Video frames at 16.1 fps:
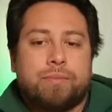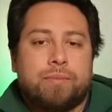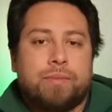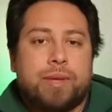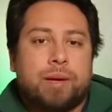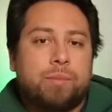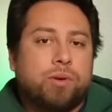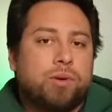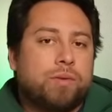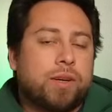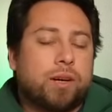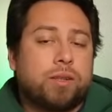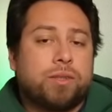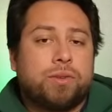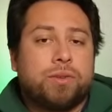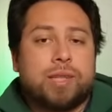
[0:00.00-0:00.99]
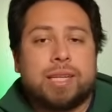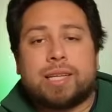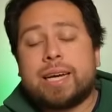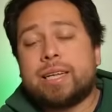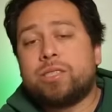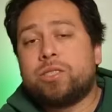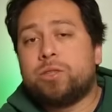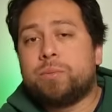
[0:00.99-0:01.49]
Then moving on to the
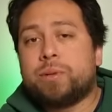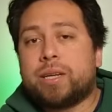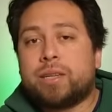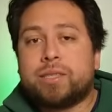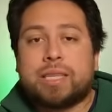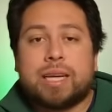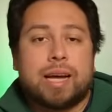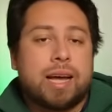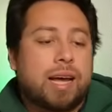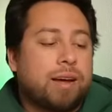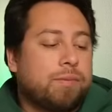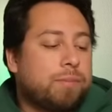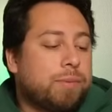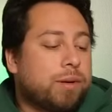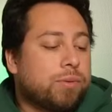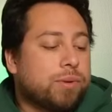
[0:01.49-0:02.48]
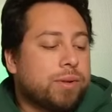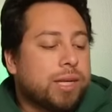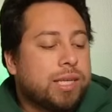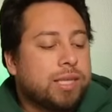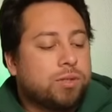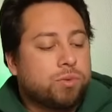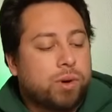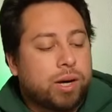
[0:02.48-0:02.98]
last two players that have been
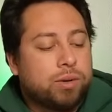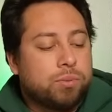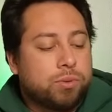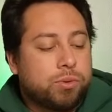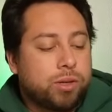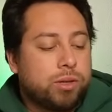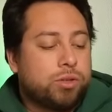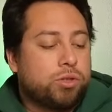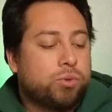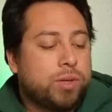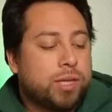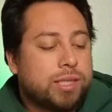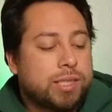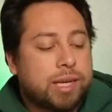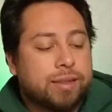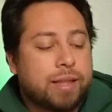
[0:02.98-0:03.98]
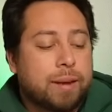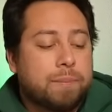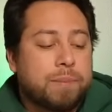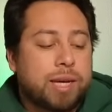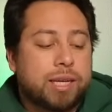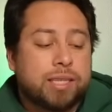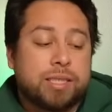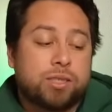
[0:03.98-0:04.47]
released, Ryan Wood tweets out that
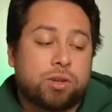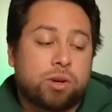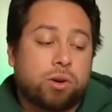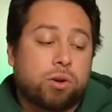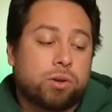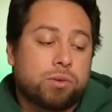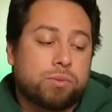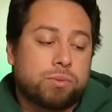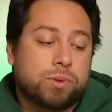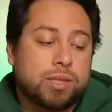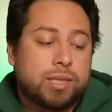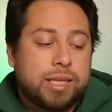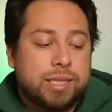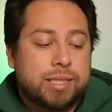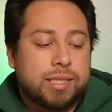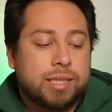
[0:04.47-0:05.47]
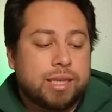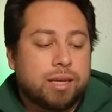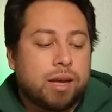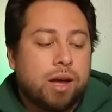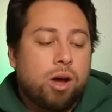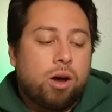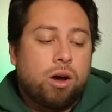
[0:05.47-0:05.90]
Packers are releasing